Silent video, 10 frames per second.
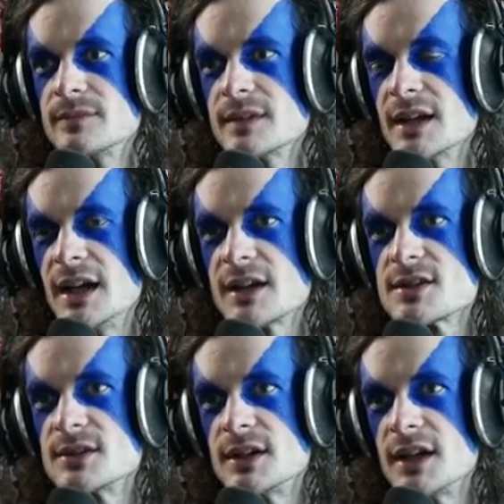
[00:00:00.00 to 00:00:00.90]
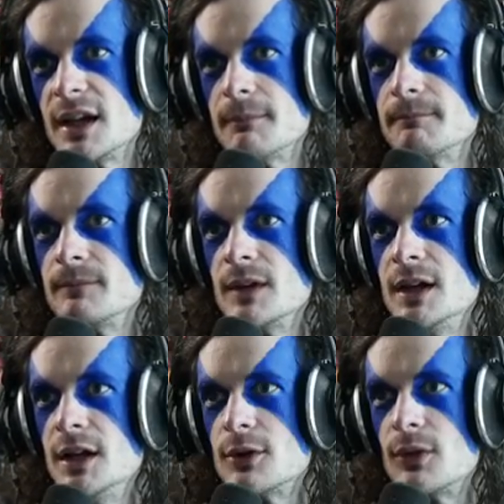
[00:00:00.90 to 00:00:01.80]
Excellent game.
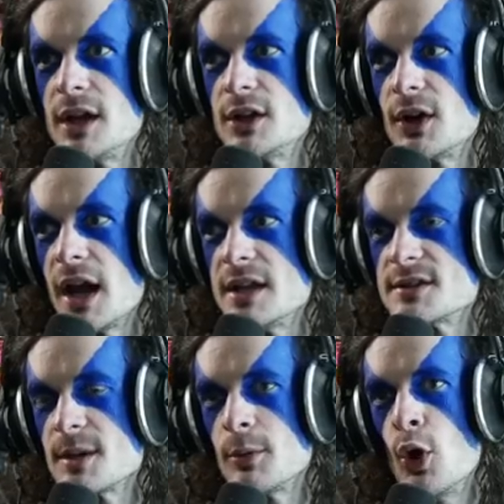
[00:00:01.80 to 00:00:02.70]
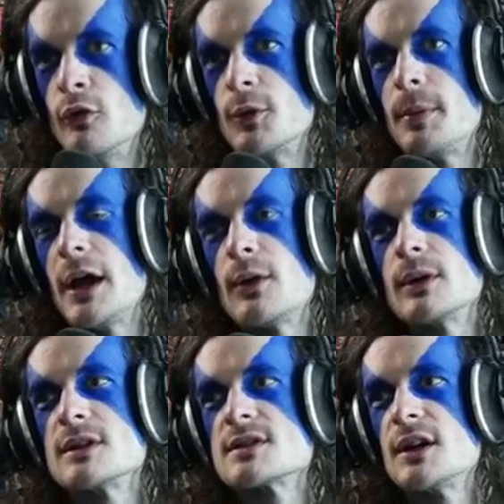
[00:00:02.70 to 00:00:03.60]
Reynor ends up overpowering
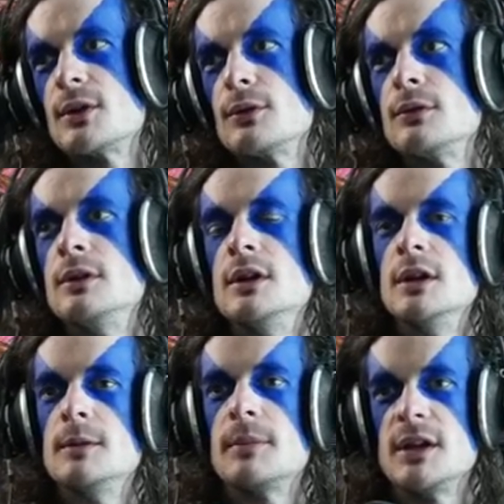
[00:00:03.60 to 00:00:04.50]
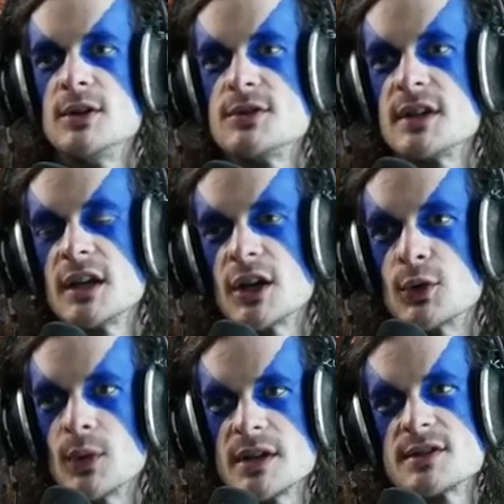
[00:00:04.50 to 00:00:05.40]
Serral by using an
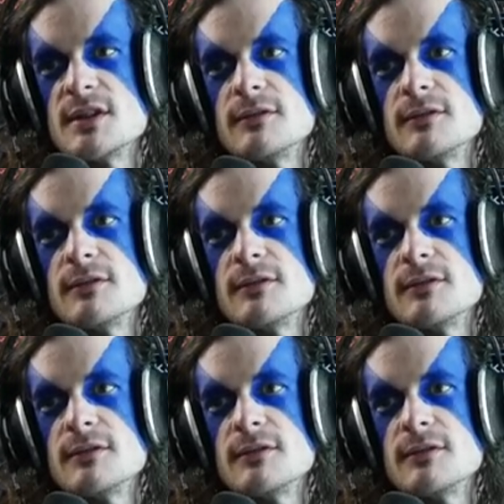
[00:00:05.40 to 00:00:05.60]
aggressive